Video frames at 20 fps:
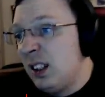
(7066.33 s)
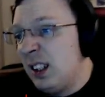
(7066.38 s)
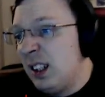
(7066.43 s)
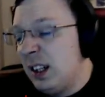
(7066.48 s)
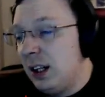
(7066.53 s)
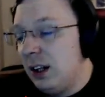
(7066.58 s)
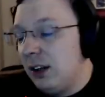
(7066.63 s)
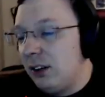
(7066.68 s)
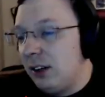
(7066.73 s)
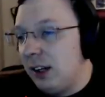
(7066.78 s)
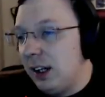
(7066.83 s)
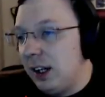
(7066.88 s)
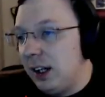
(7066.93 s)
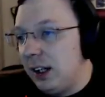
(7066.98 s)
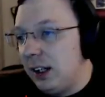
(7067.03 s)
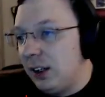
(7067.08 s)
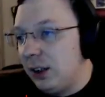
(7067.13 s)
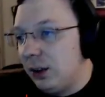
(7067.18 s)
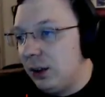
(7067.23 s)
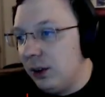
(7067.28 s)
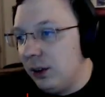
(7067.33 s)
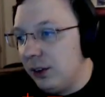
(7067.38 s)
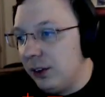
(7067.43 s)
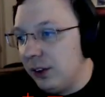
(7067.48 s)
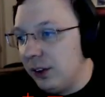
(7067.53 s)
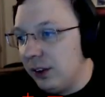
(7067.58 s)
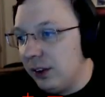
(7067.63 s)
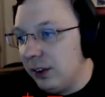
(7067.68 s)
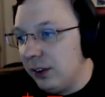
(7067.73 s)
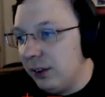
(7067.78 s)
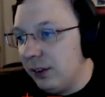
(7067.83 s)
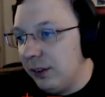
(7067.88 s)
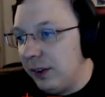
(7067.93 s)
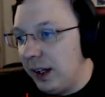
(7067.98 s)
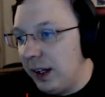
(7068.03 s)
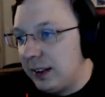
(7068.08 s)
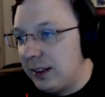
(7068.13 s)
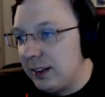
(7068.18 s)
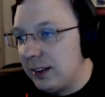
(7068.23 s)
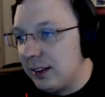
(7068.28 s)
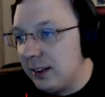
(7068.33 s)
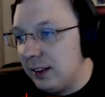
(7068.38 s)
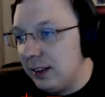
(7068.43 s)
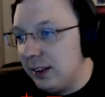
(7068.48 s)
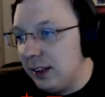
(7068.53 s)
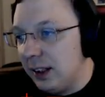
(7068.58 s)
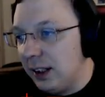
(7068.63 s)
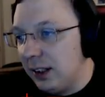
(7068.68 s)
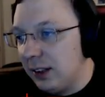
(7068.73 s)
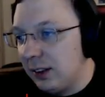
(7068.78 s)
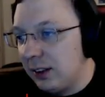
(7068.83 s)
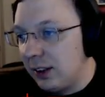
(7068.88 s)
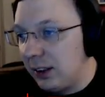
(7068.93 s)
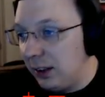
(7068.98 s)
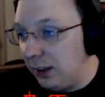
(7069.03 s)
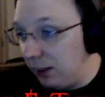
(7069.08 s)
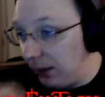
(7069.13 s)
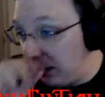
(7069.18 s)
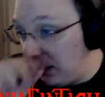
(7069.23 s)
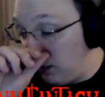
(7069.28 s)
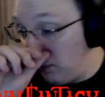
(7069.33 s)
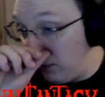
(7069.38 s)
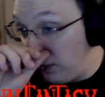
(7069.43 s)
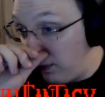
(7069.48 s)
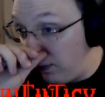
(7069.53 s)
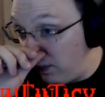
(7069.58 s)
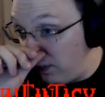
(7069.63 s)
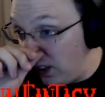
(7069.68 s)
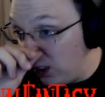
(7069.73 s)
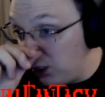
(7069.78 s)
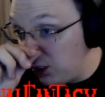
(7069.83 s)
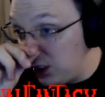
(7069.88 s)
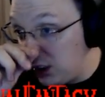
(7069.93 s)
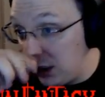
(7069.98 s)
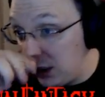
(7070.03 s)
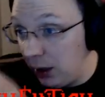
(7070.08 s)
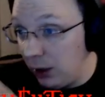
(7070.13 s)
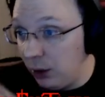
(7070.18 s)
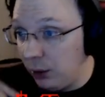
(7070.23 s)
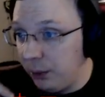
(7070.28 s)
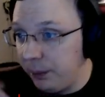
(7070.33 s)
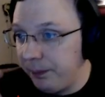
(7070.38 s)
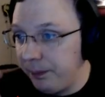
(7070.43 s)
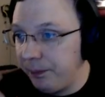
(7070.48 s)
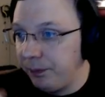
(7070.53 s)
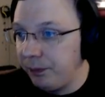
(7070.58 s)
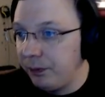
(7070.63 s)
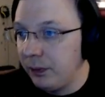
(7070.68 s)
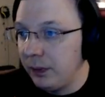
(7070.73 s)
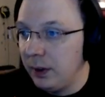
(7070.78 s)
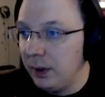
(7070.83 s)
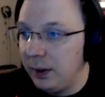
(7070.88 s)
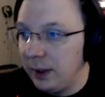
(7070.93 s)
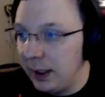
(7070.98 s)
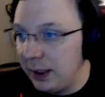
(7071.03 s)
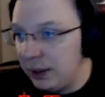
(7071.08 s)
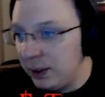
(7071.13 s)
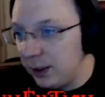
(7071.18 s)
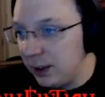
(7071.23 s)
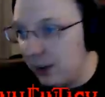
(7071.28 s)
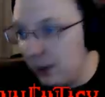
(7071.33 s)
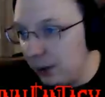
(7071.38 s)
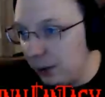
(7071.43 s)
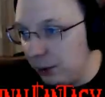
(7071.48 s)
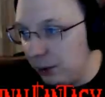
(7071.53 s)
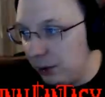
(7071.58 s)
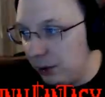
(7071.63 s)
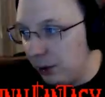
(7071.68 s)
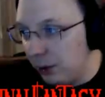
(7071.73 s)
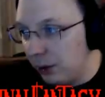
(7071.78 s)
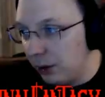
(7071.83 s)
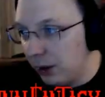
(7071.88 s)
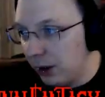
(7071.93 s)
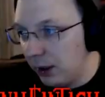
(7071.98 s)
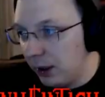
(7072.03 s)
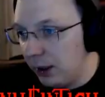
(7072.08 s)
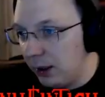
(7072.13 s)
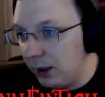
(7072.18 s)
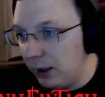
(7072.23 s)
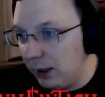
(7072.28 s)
Okay, cool. So that's enhanced color depth faux show. That's the new door.